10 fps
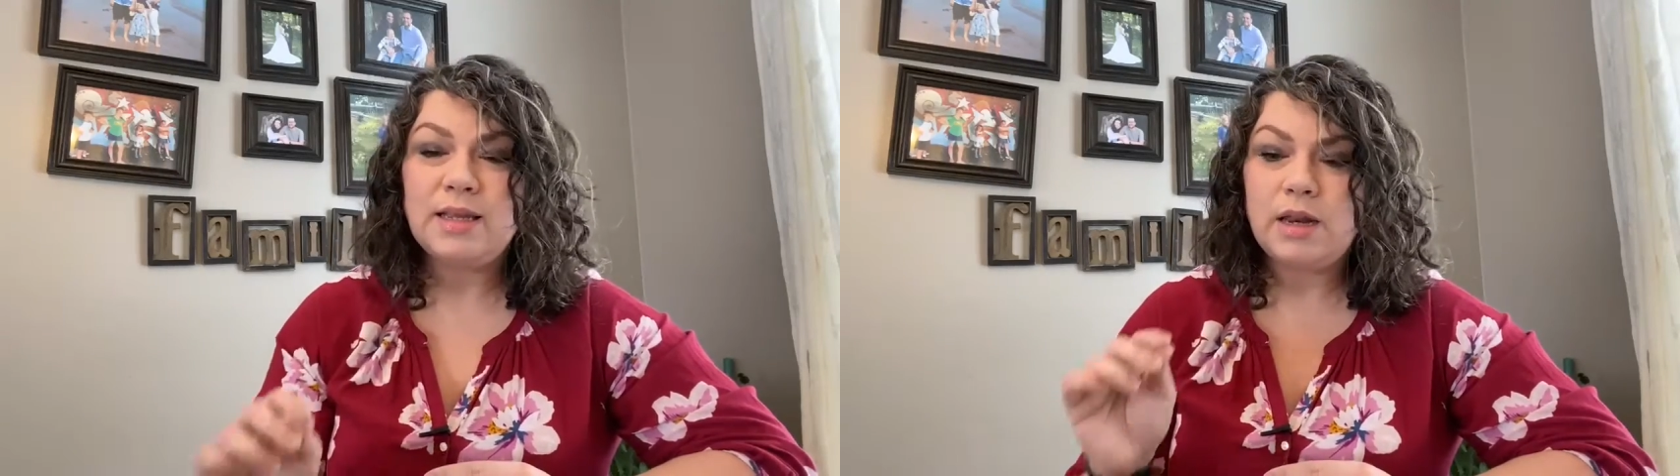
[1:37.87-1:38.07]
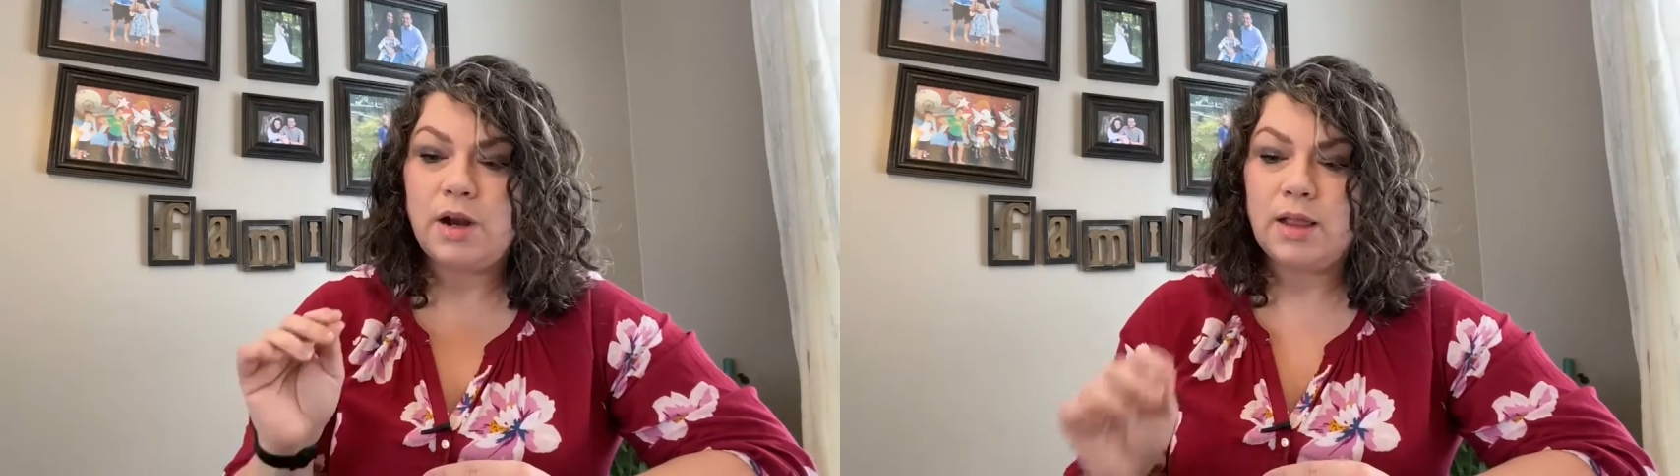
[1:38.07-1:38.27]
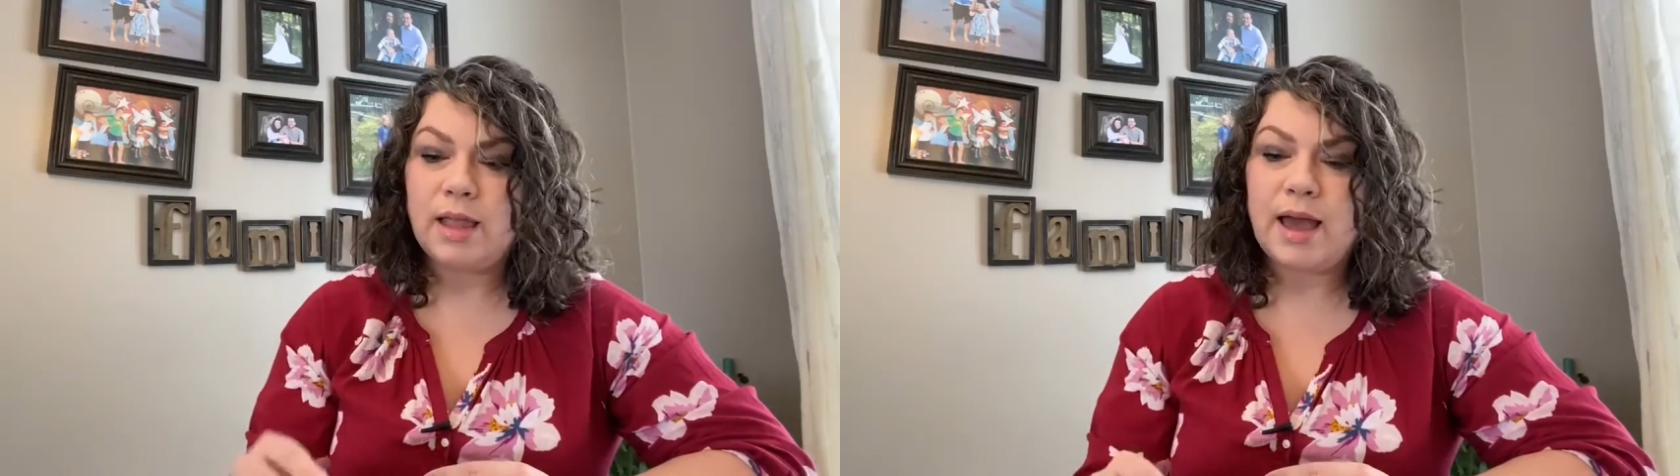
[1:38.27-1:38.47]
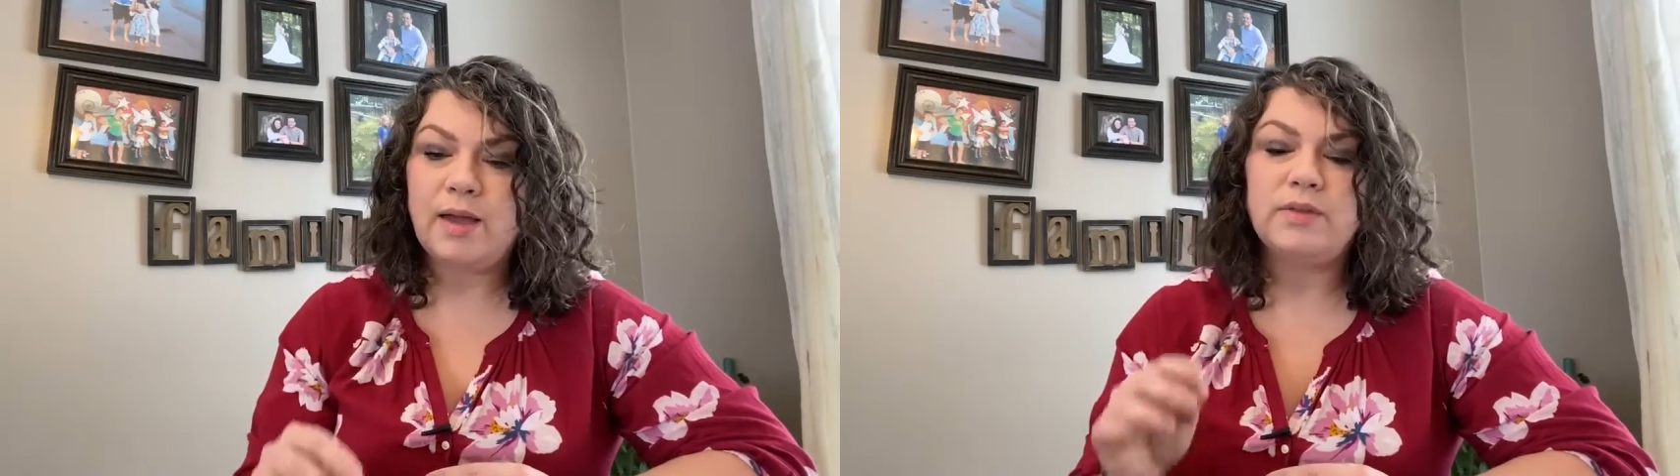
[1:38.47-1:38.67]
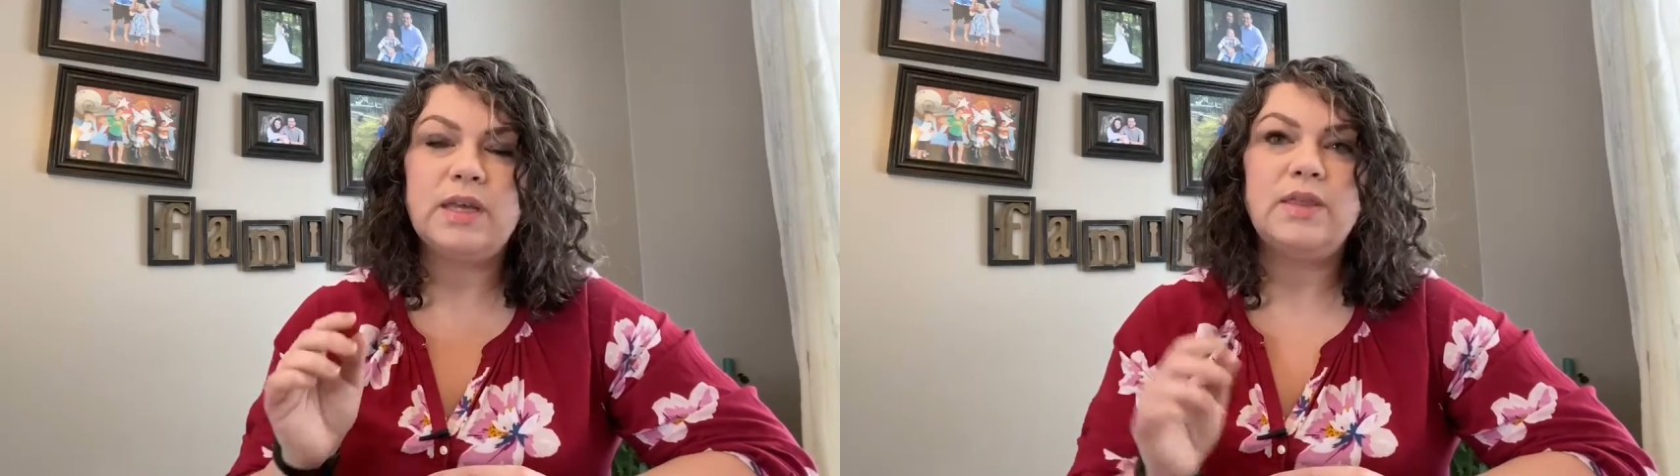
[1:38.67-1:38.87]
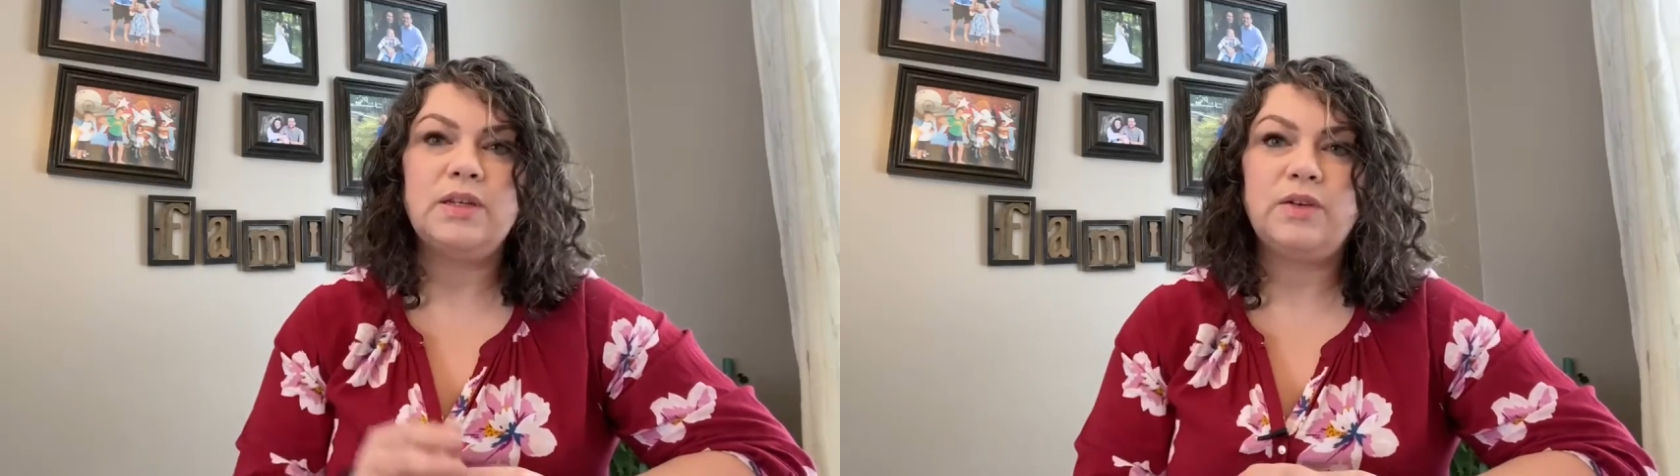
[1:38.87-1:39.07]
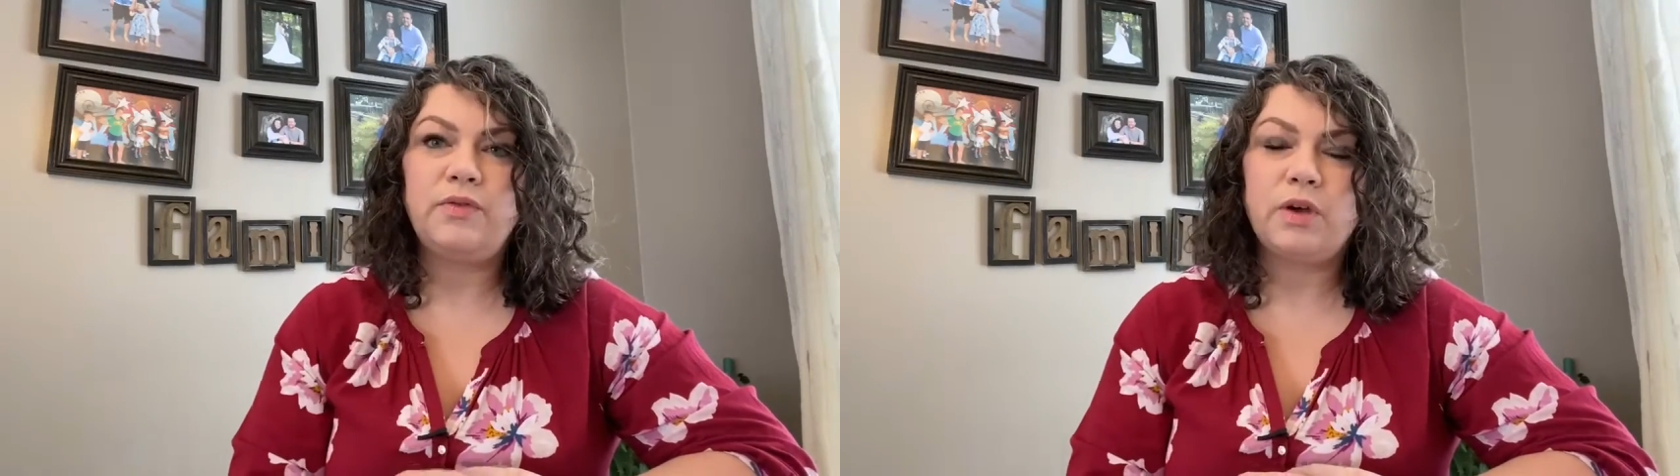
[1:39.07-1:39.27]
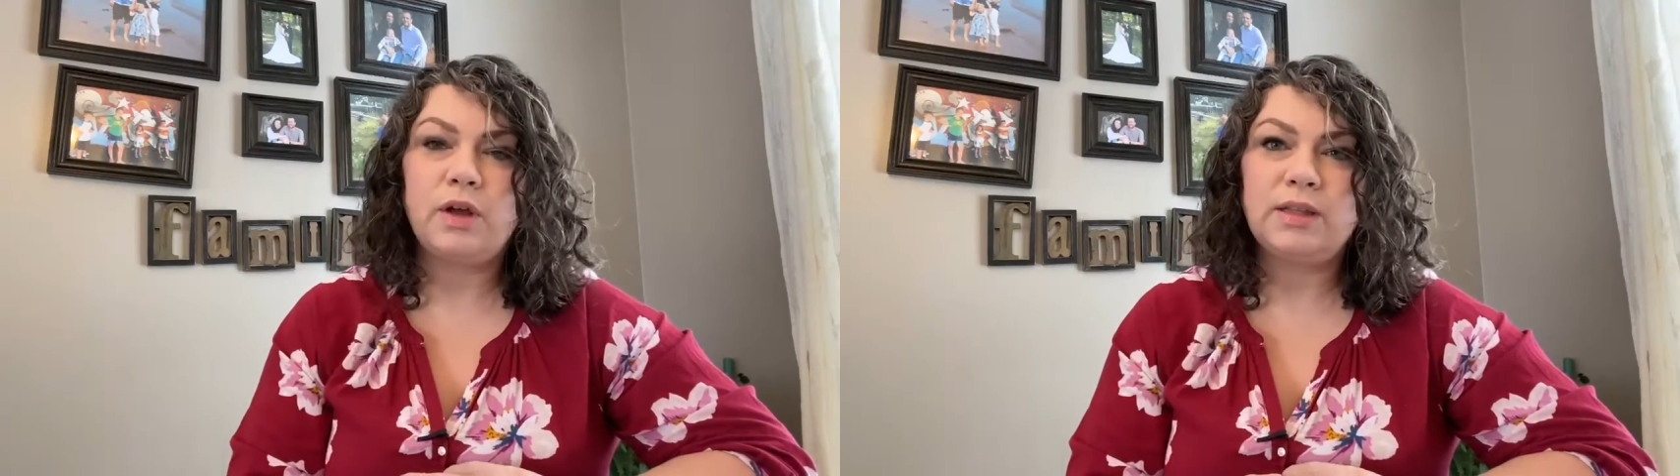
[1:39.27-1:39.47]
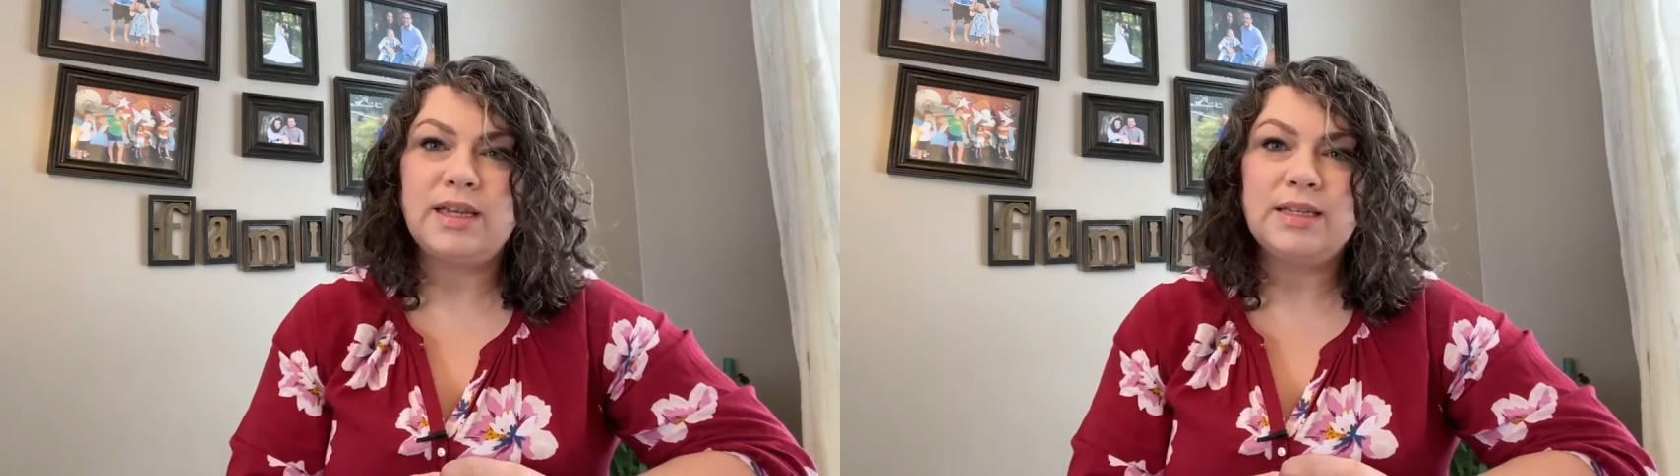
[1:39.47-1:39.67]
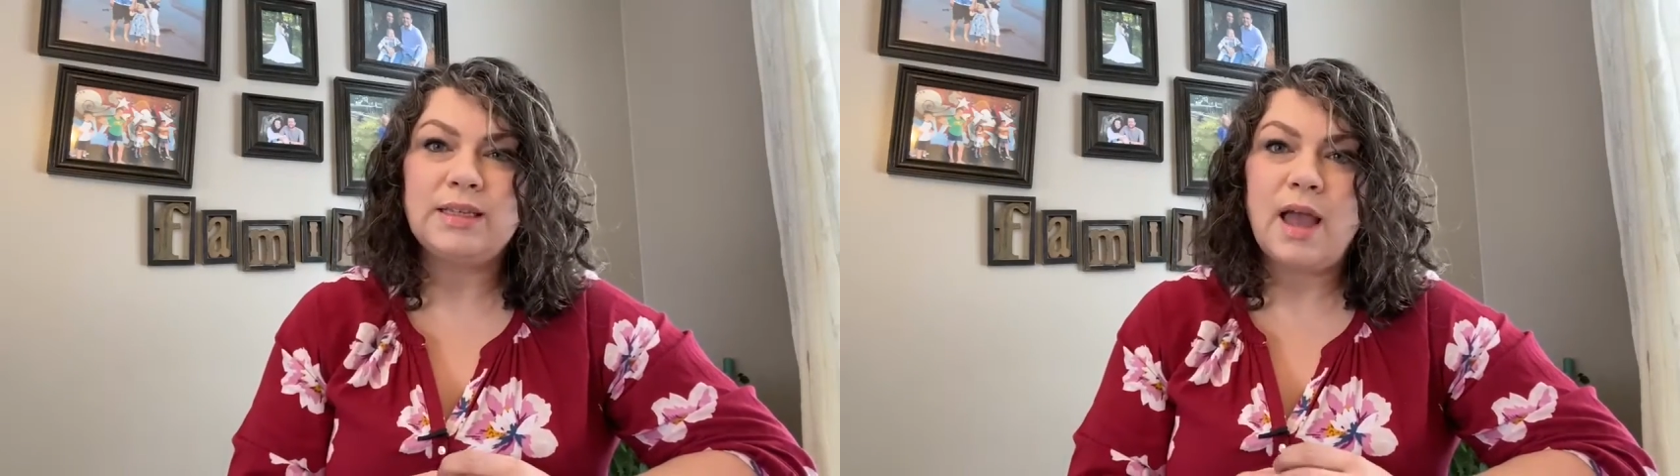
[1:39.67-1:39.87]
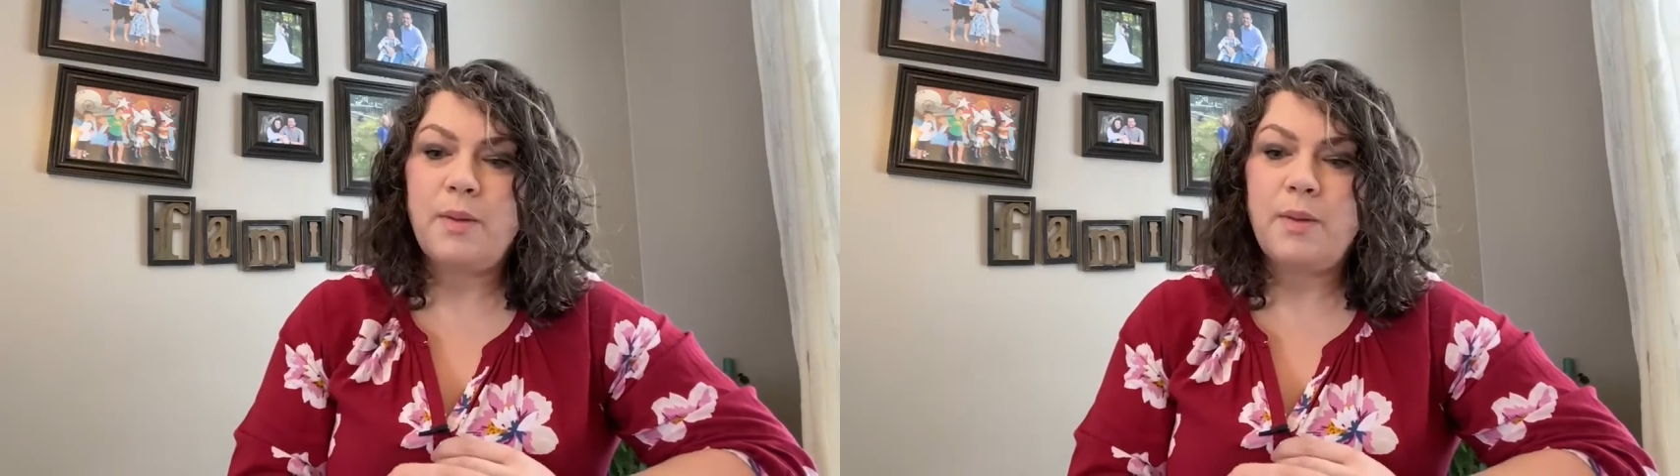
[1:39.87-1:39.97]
in our lives in the difficulties